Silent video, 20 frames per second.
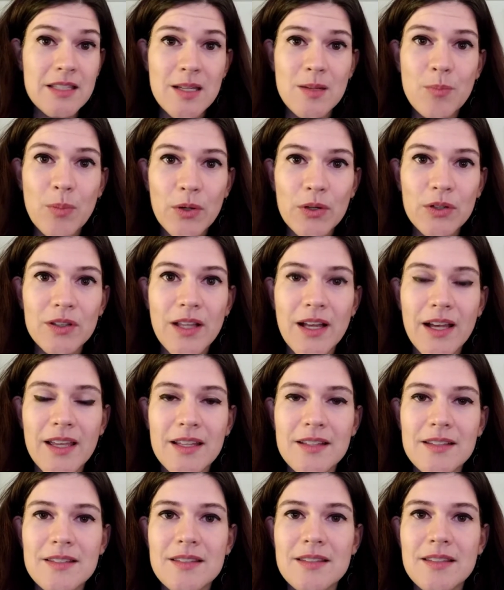deeper
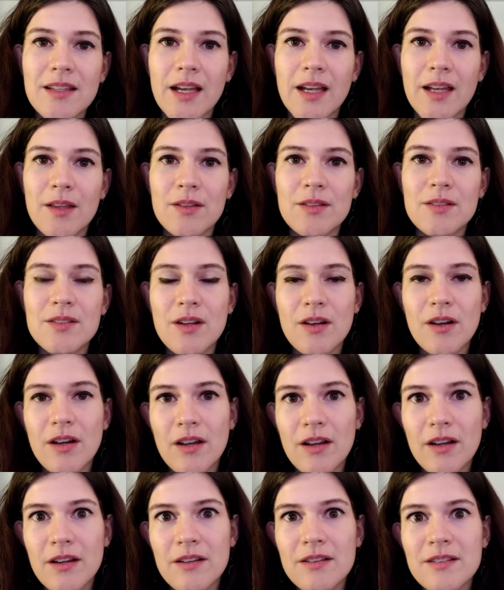lines,
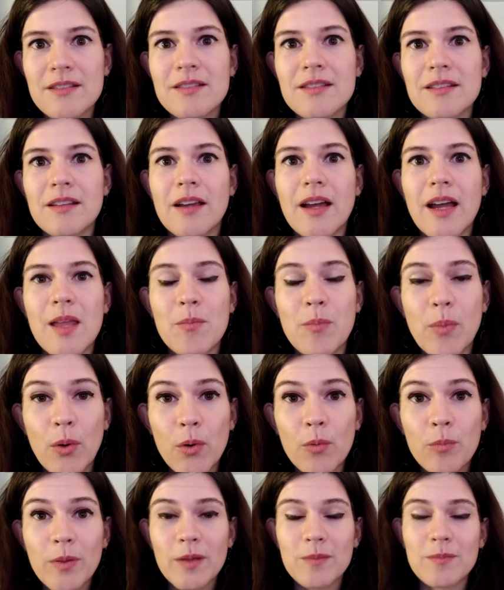scars,
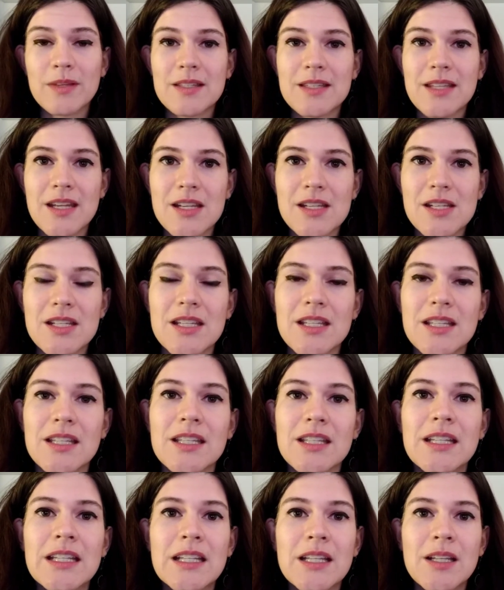
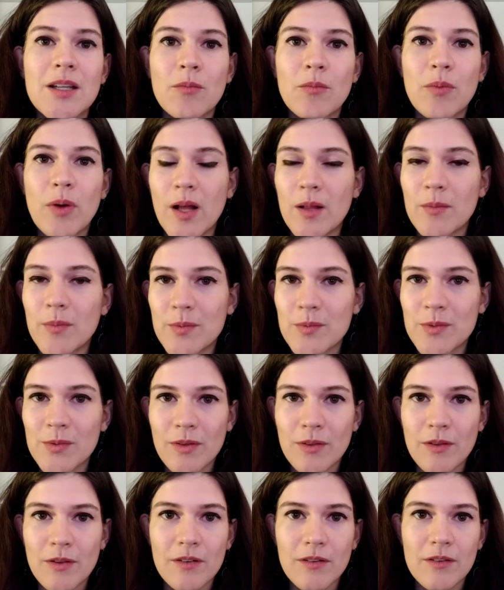hypopigmentation, problems
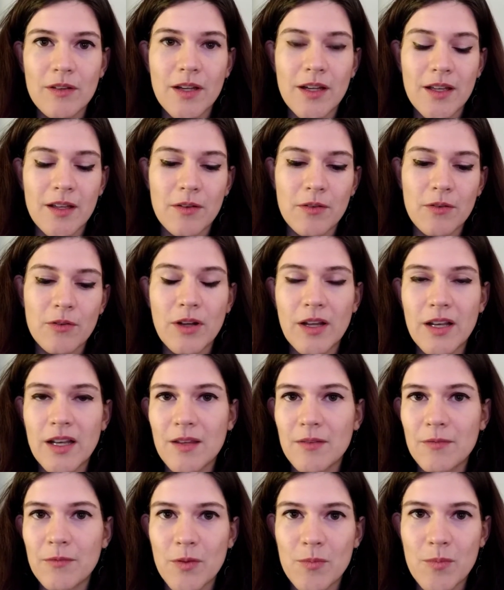with
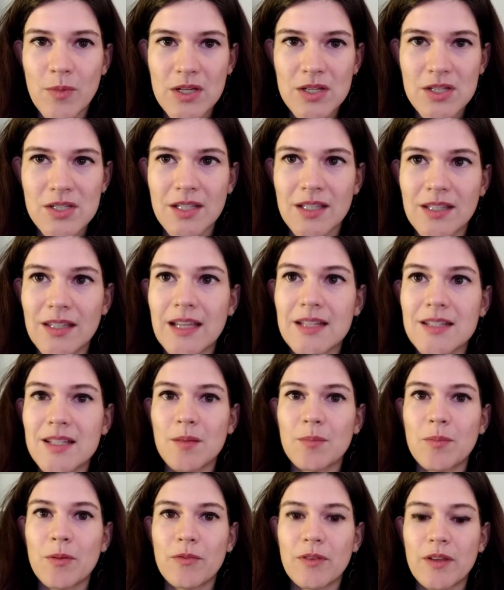chronic inflammation, that
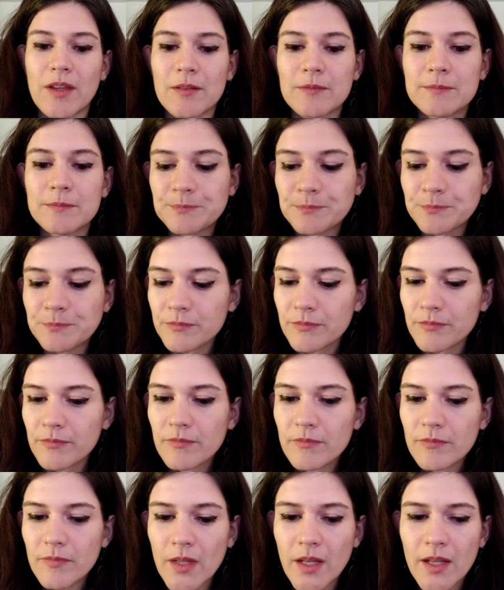type of thing.
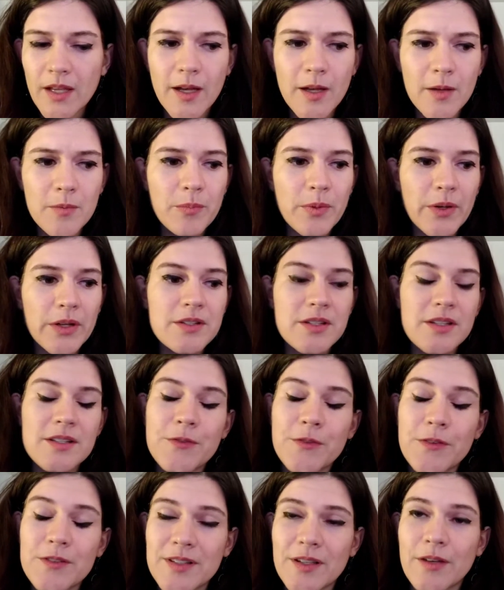But
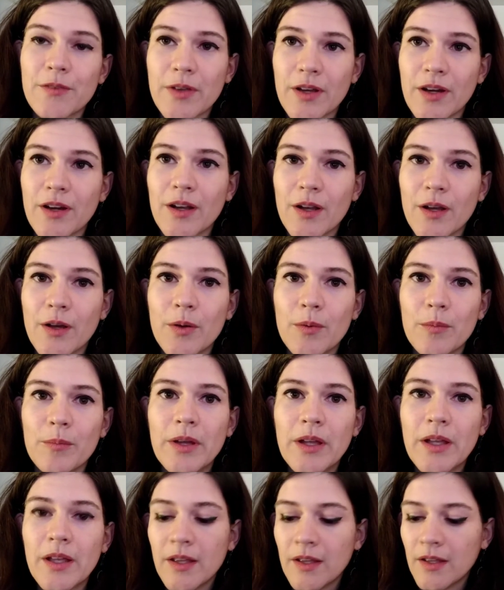just for self-care at
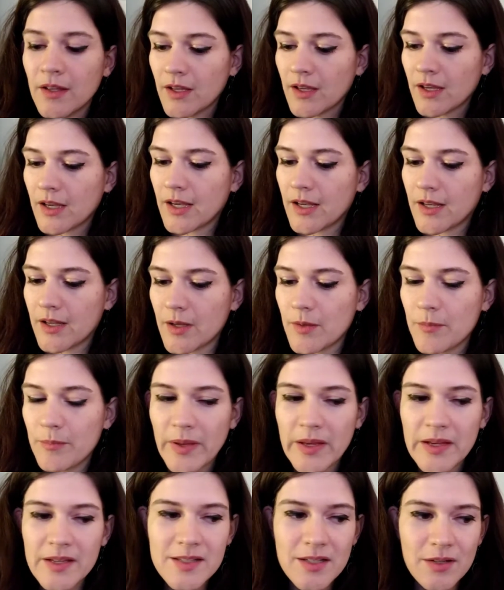home, a
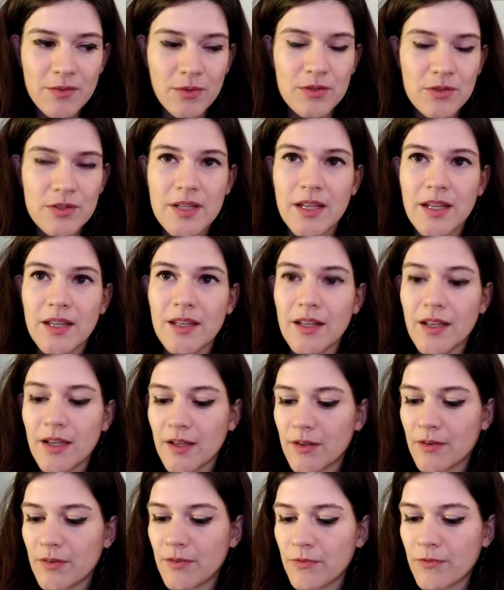basic routine
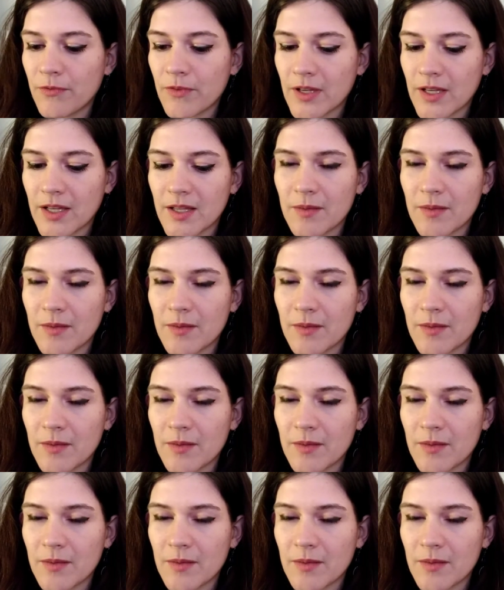of,